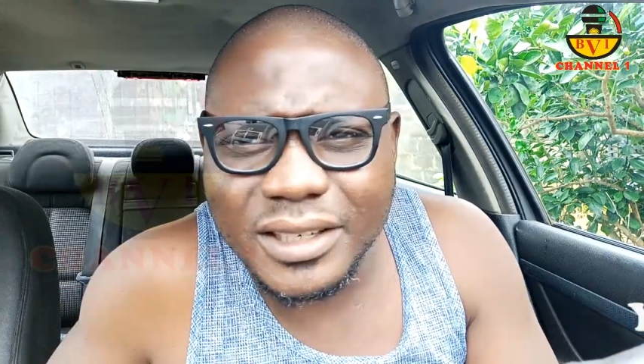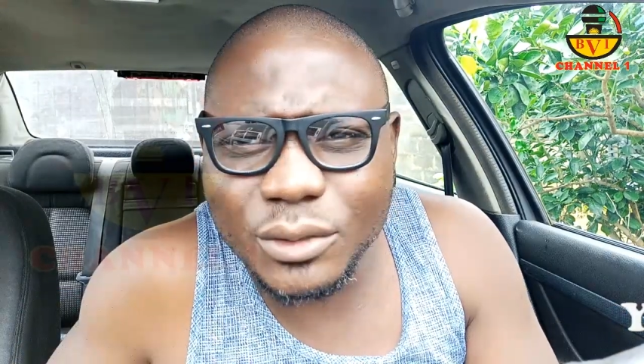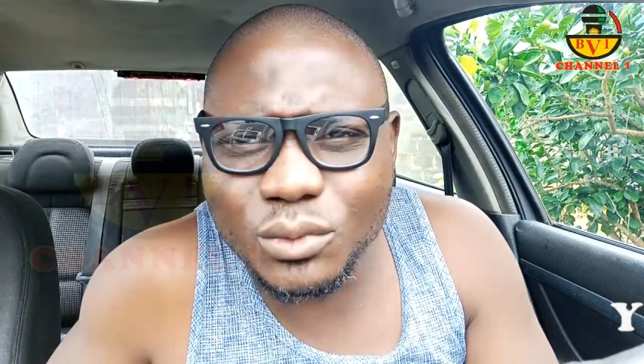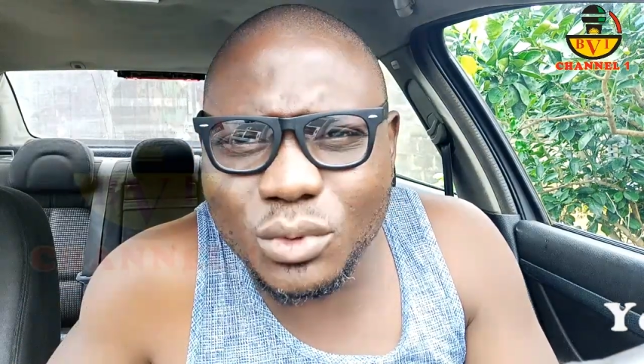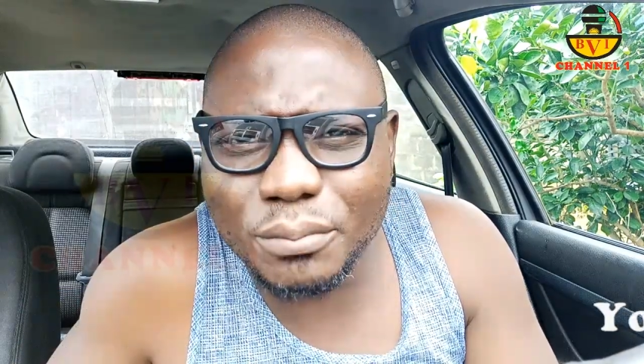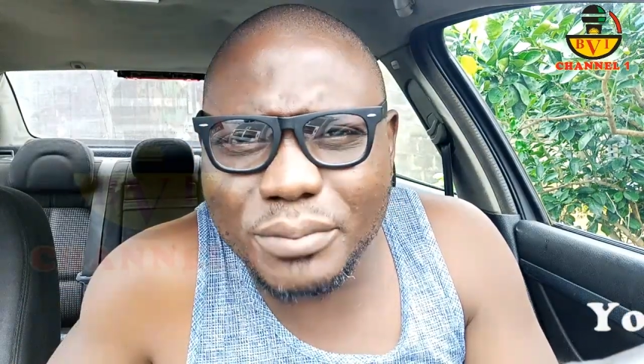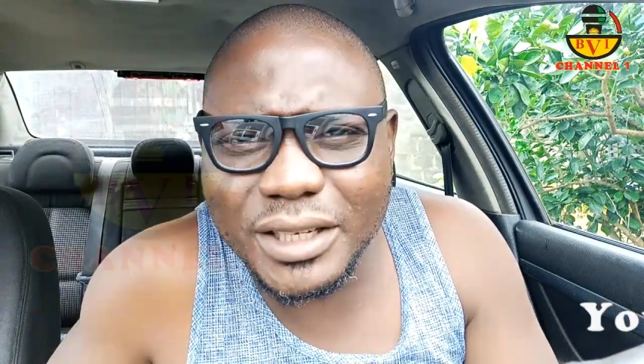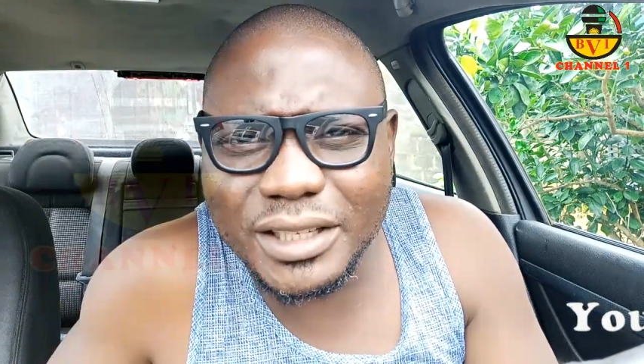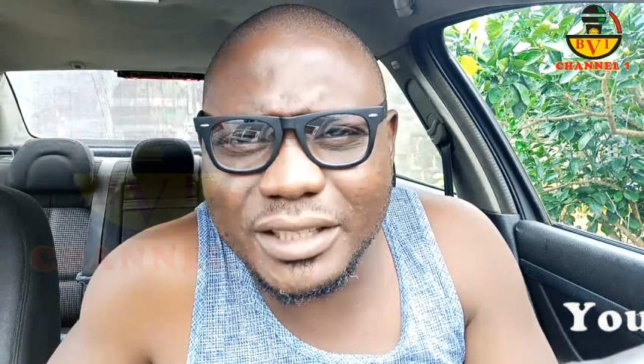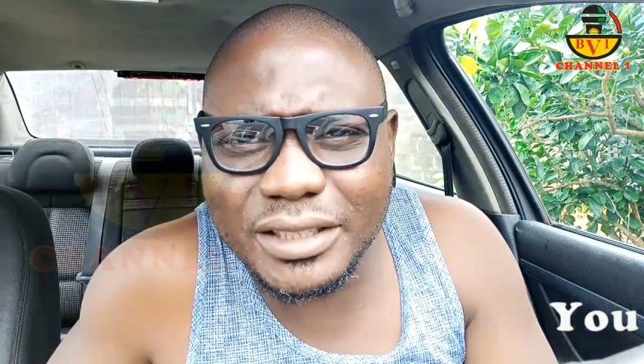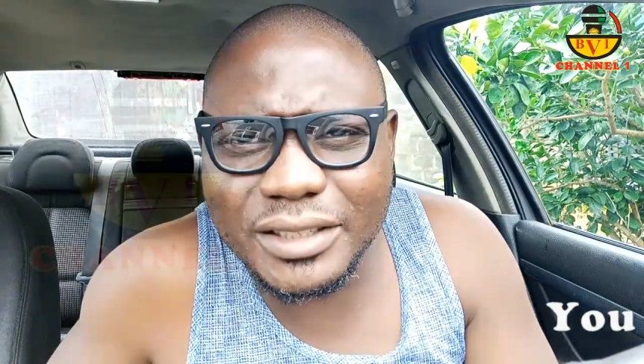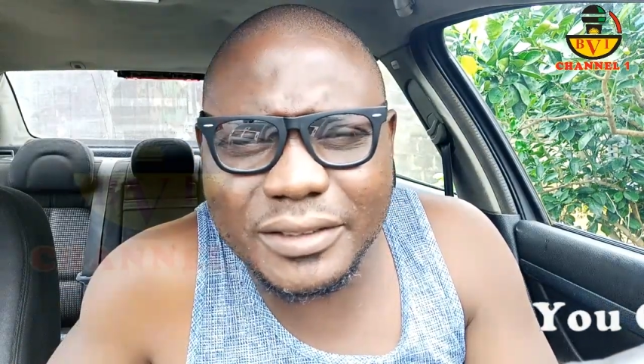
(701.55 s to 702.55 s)
it will
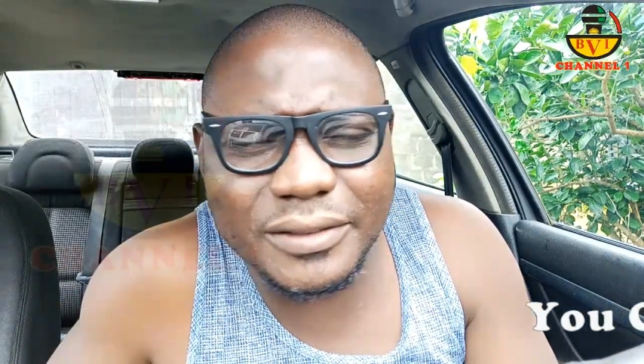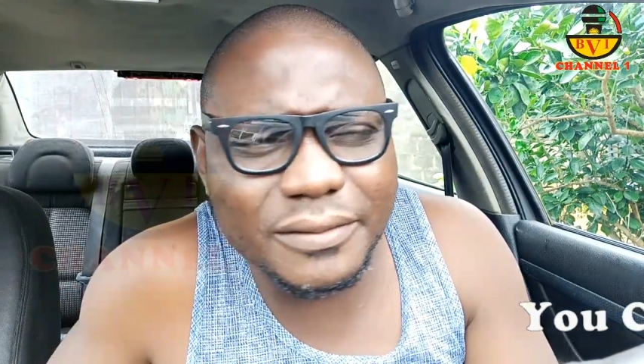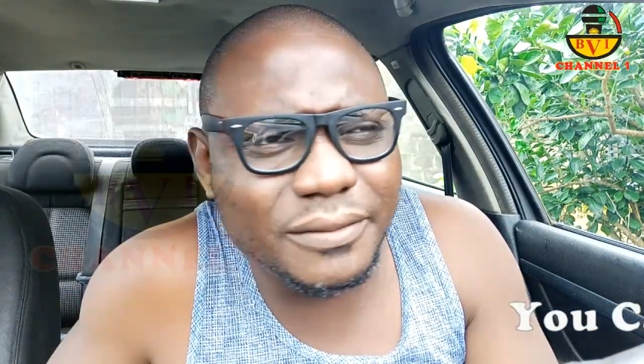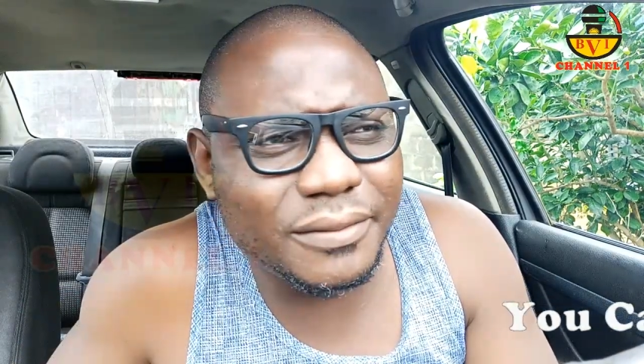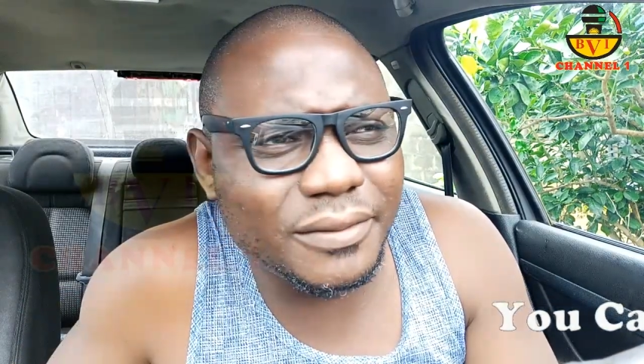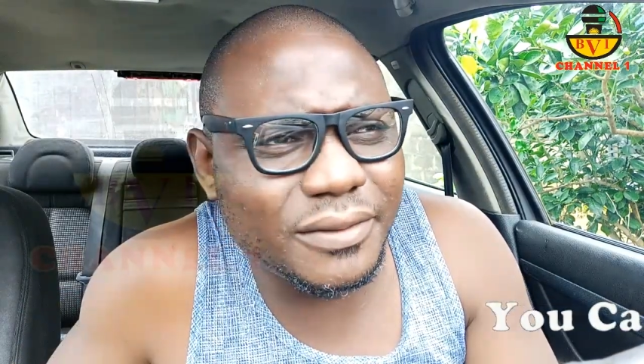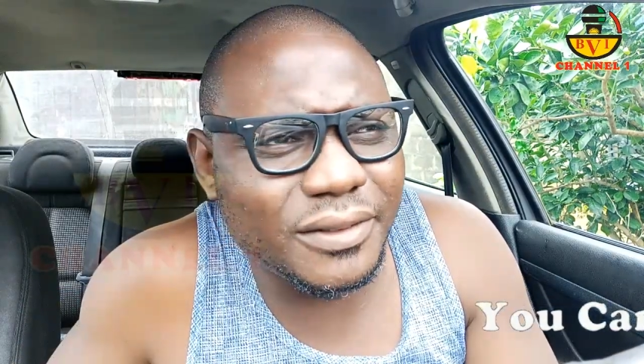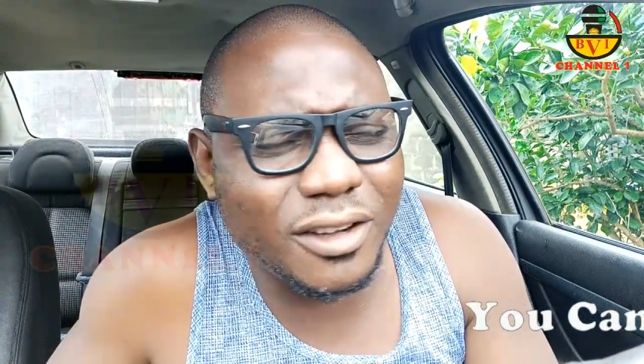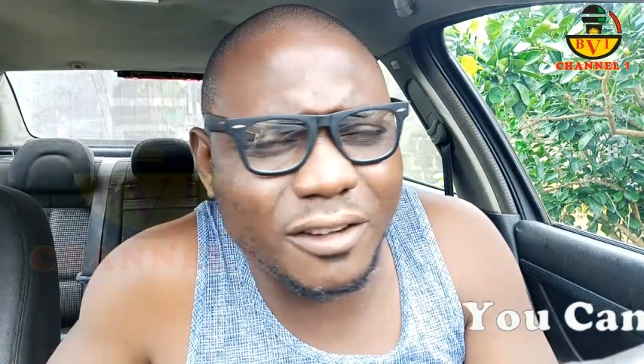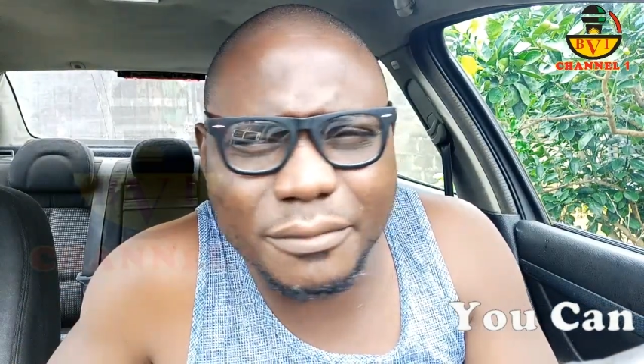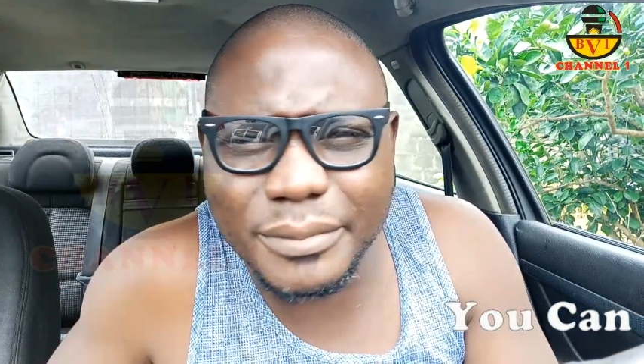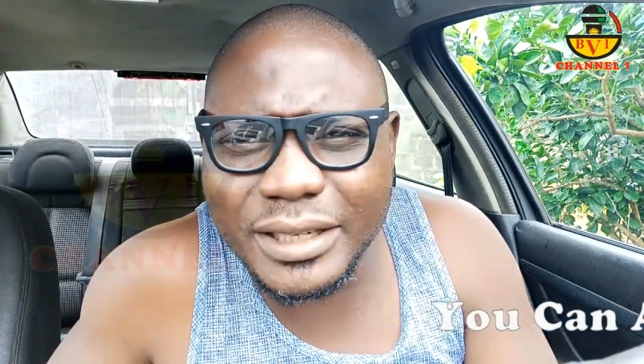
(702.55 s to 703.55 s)
be
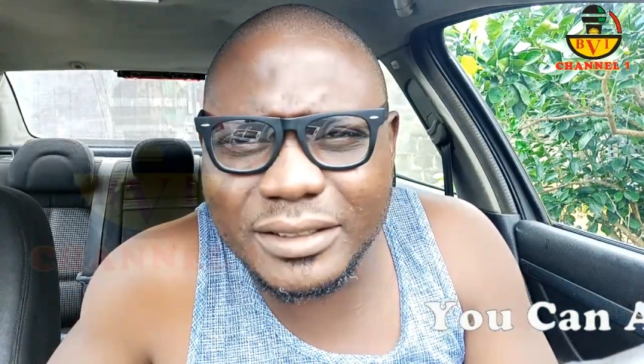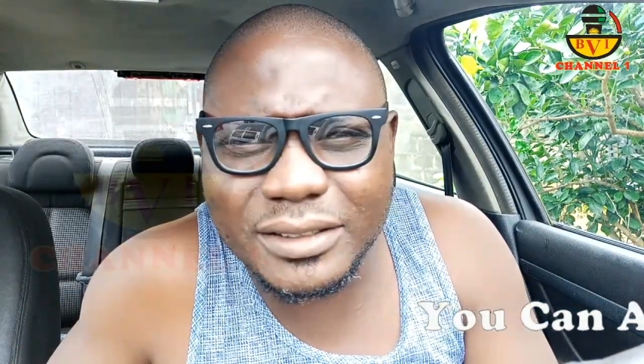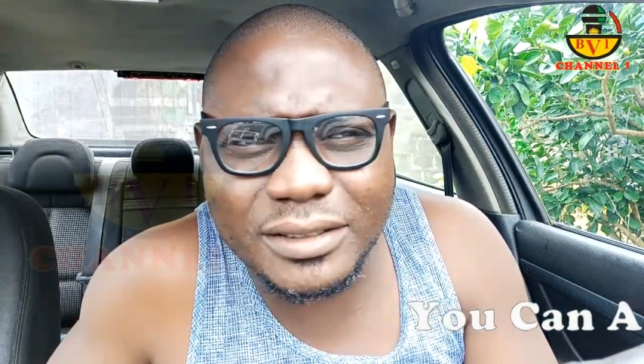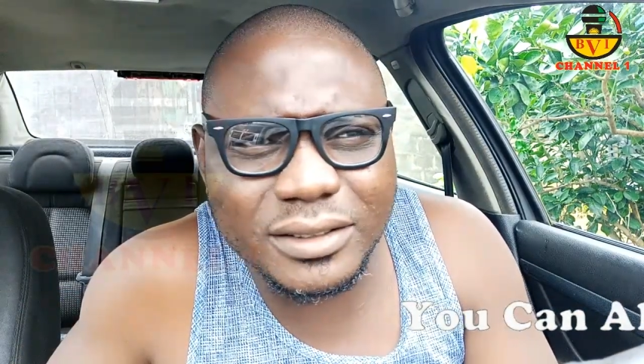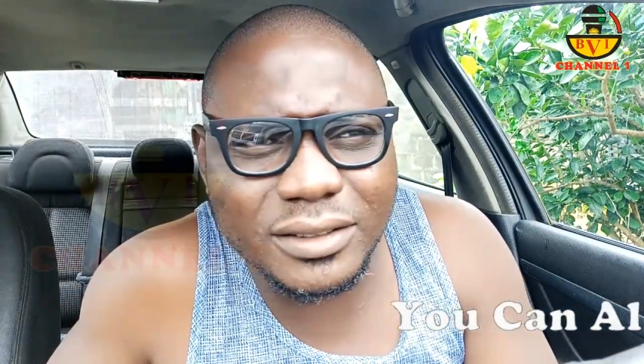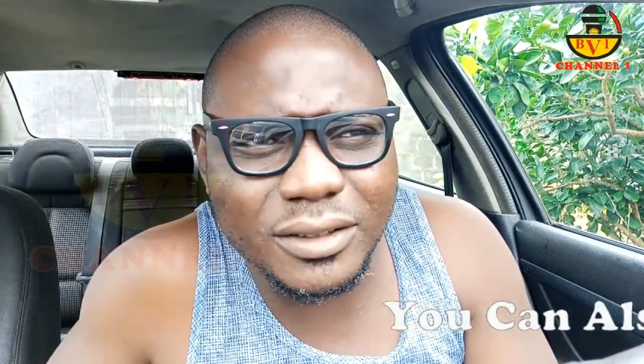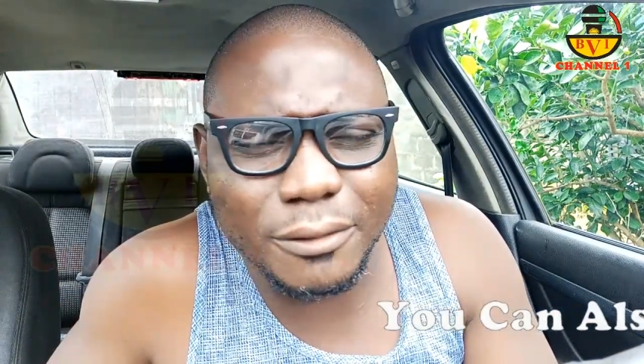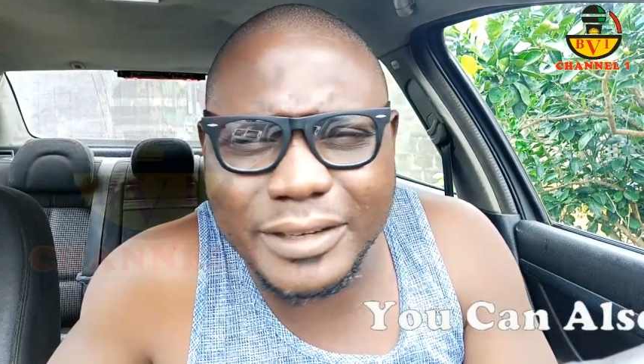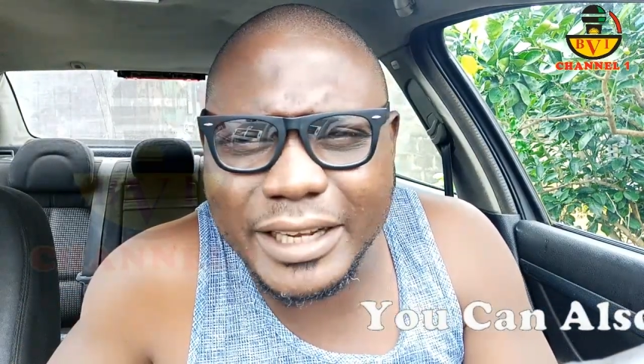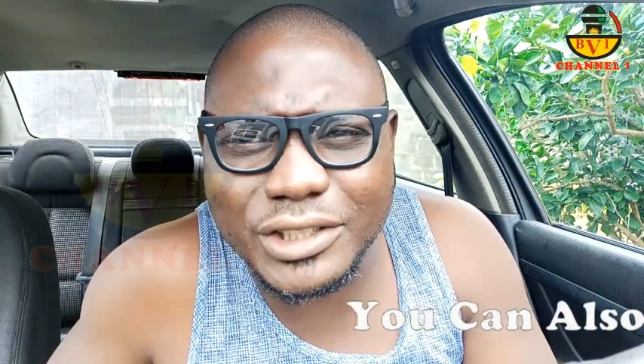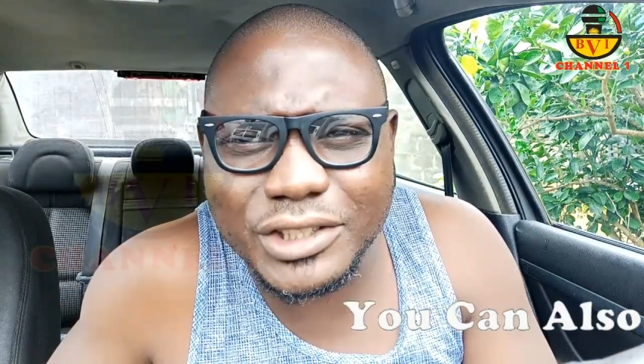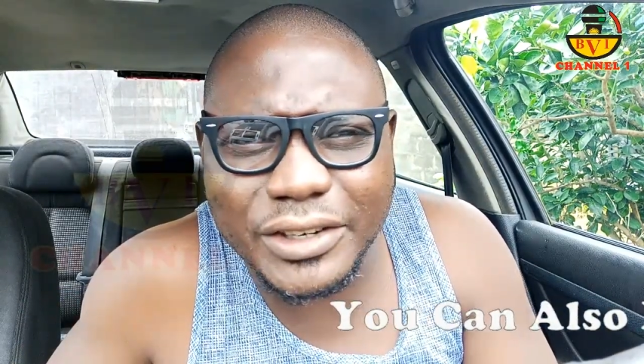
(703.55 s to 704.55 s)
government of
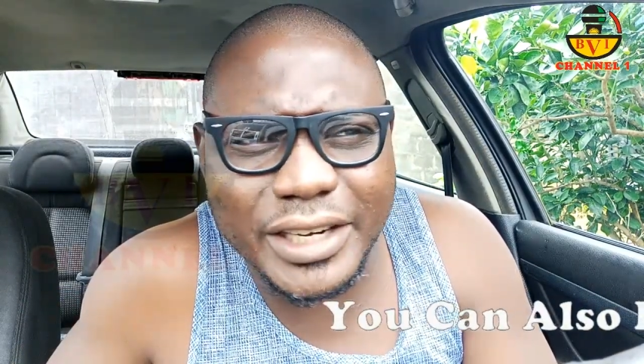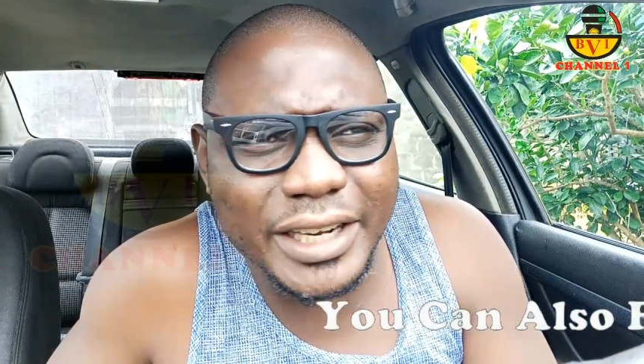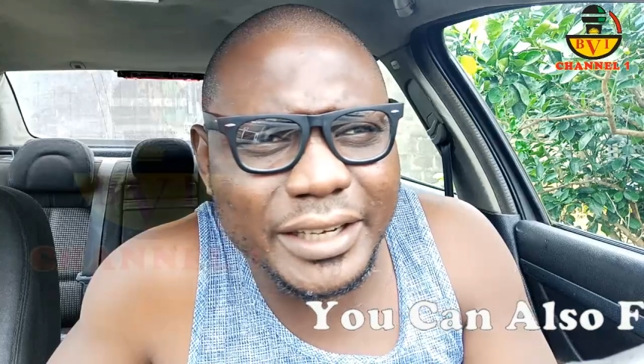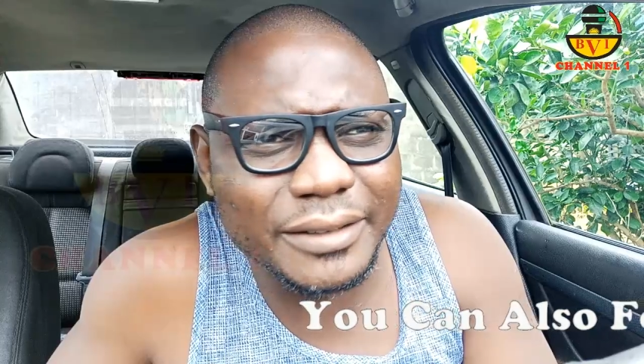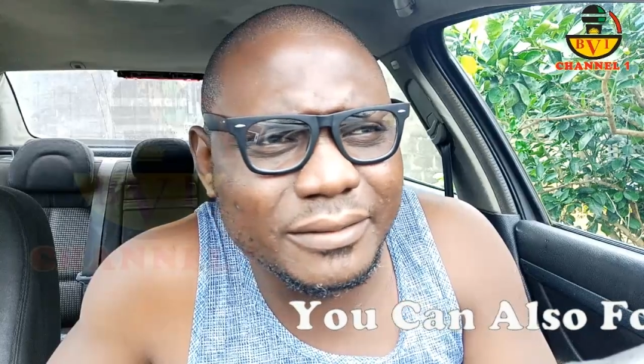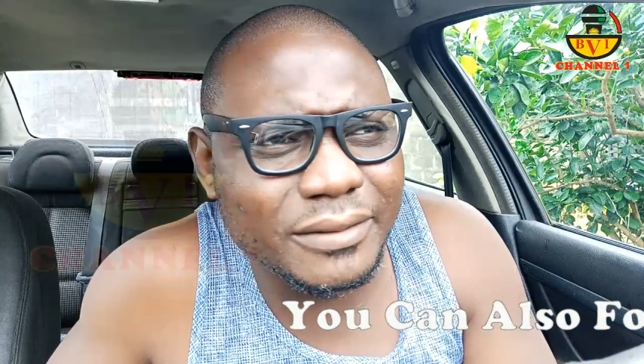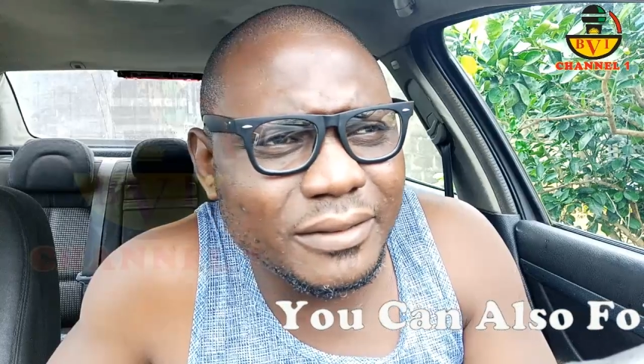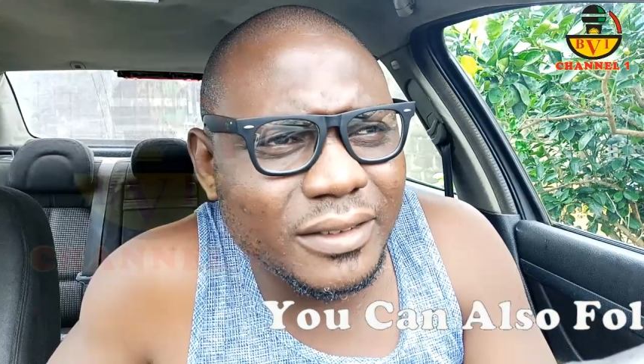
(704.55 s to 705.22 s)
Nigeria